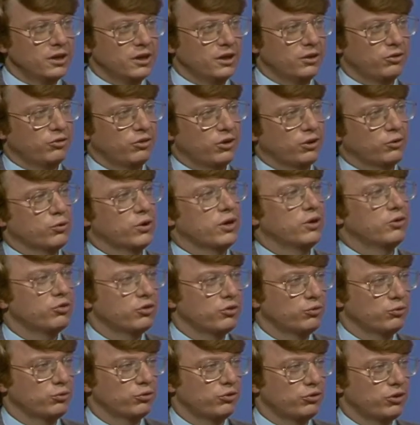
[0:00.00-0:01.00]
it's like Grand
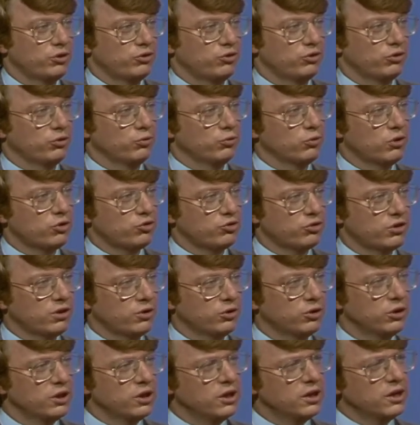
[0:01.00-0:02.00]
Central Station at rush
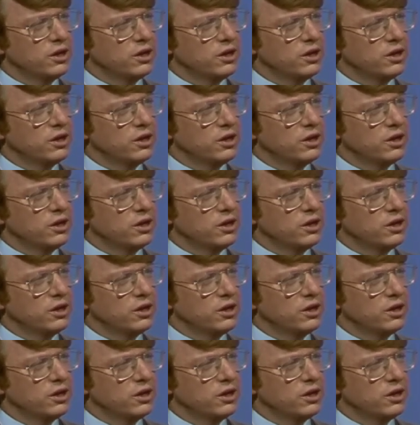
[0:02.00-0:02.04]
hour.